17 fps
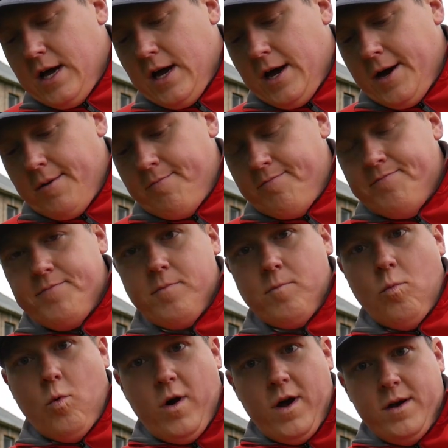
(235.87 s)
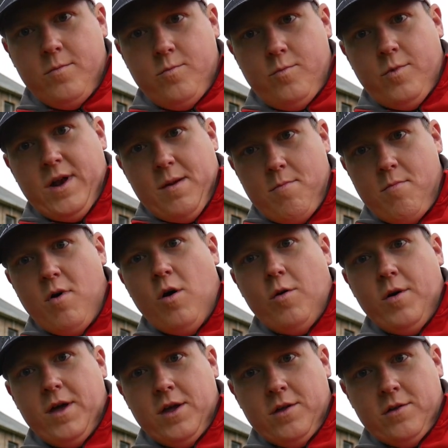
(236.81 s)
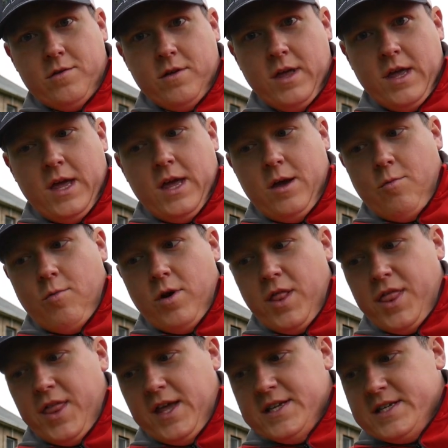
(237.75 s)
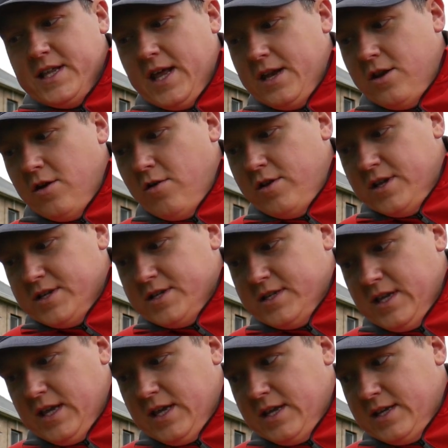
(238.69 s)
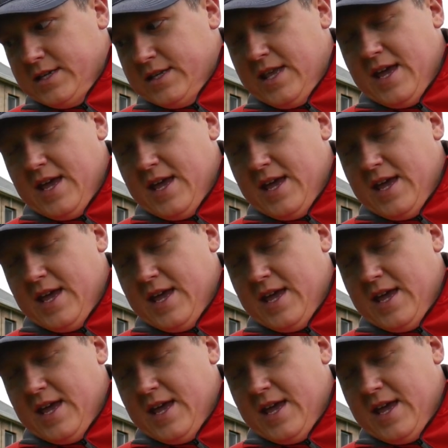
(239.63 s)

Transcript: One, when I'm mowing, one of the things that I noticed is